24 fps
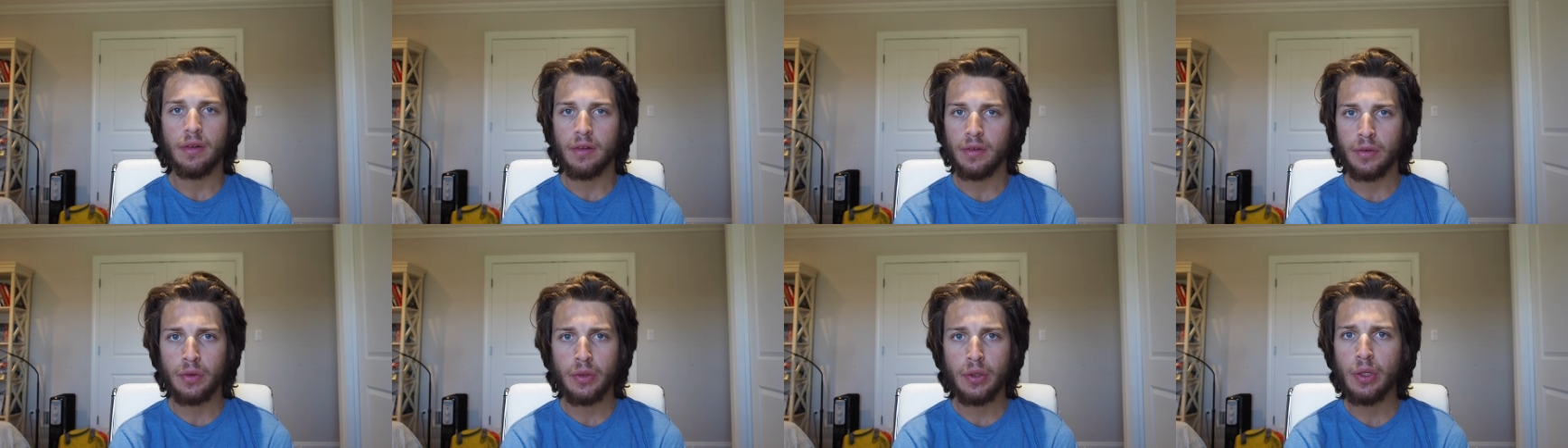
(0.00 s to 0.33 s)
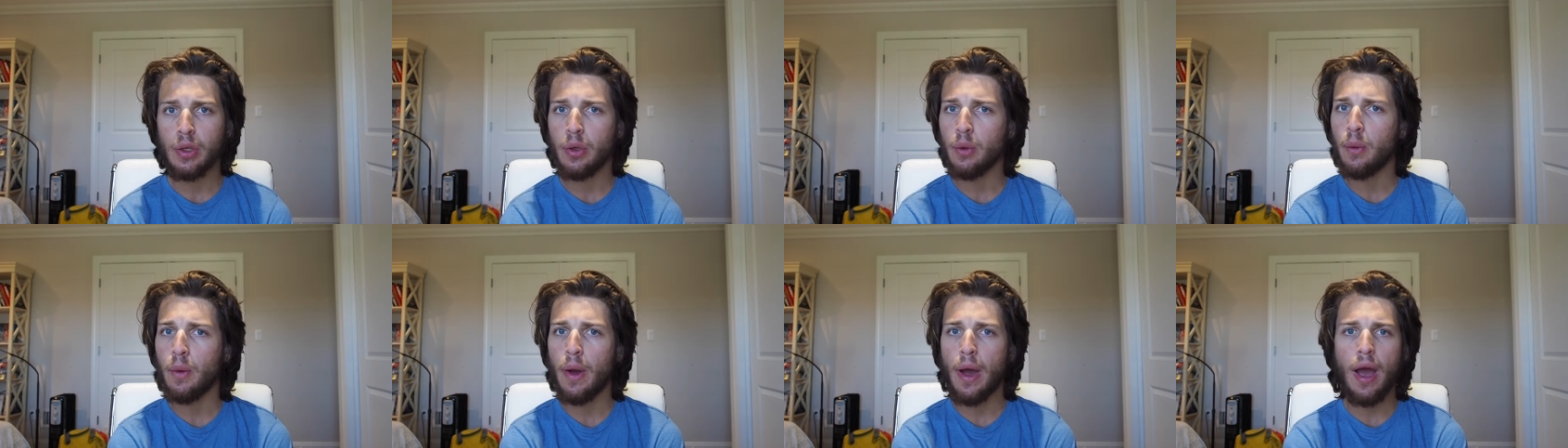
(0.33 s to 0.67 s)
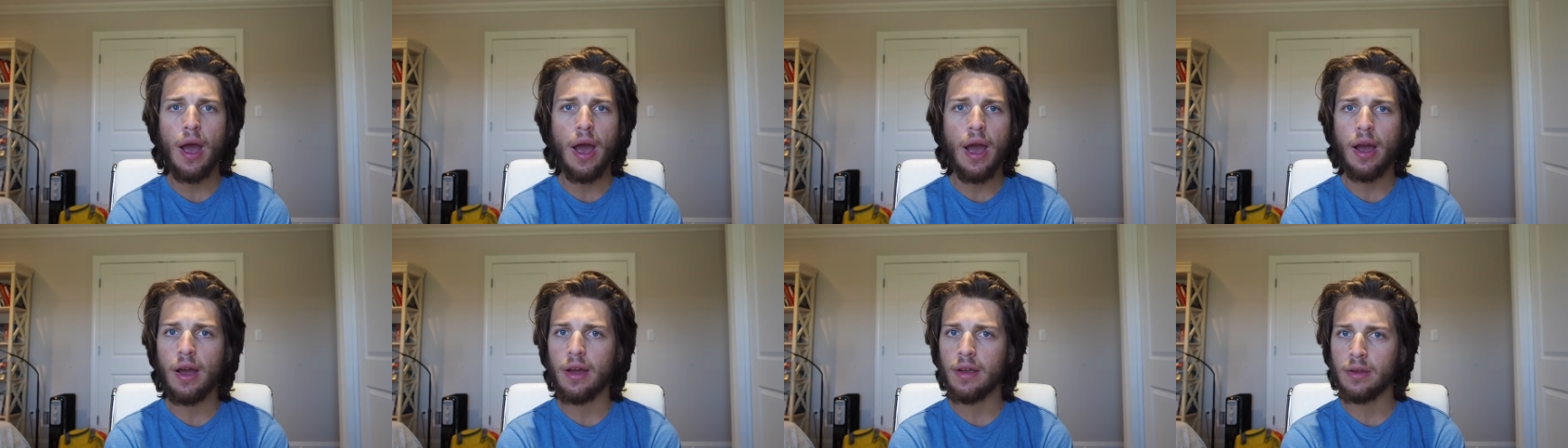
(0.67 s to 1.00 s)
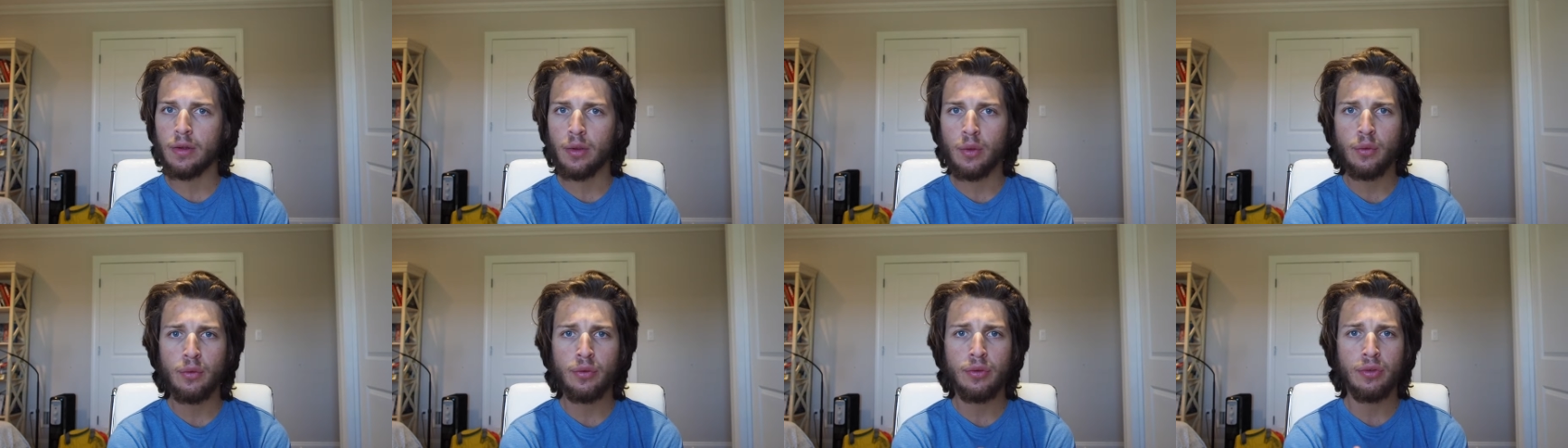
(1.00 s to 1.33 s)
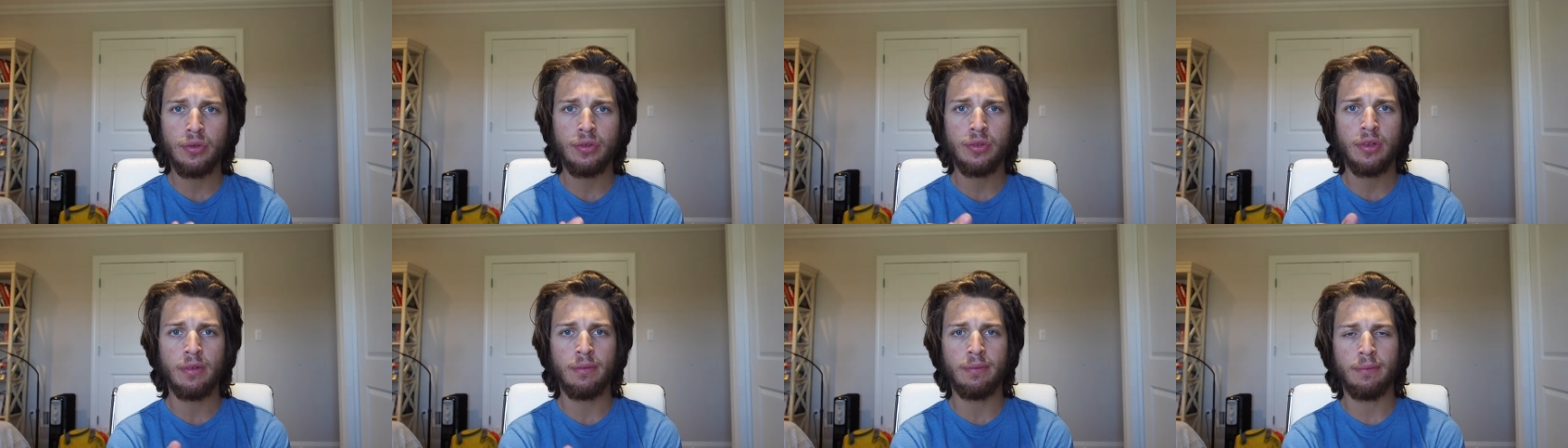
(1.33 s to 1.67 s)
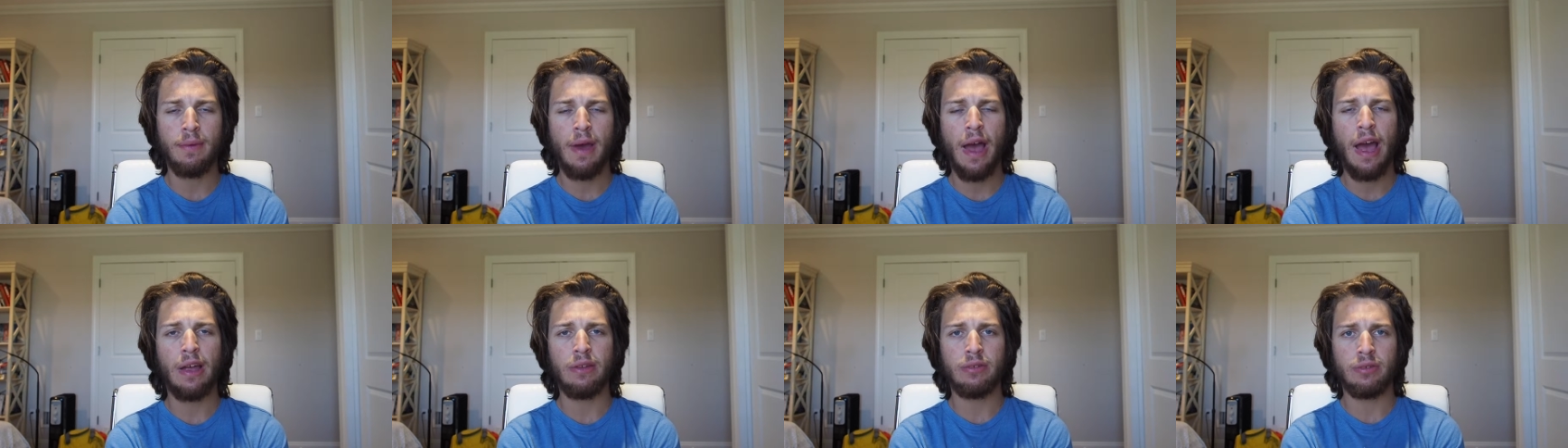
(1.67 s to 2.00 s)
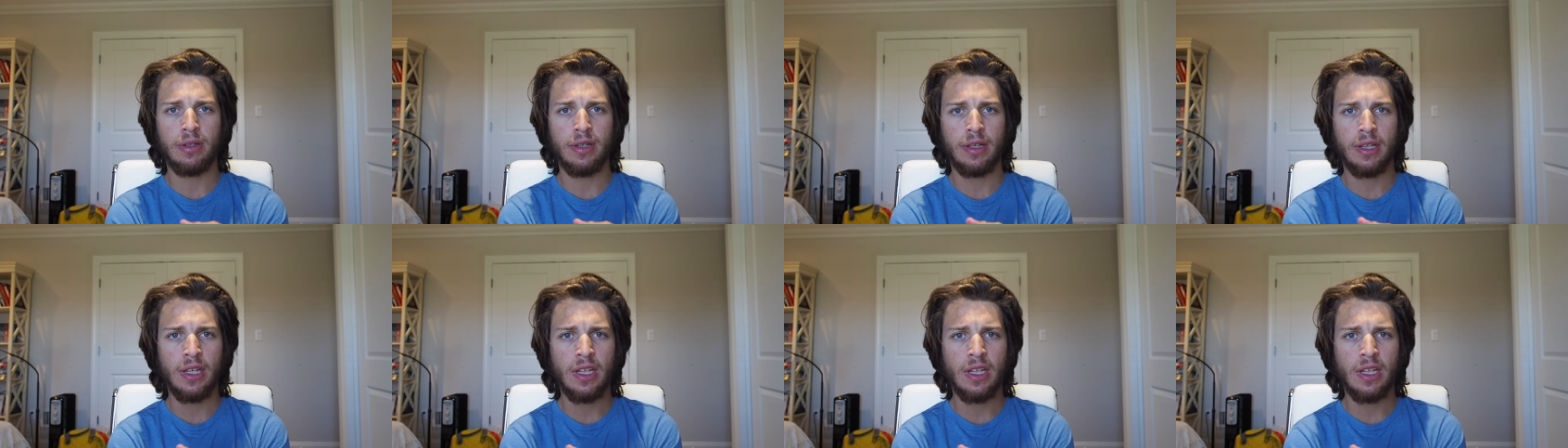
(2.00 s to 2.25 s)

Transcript: new users of Magic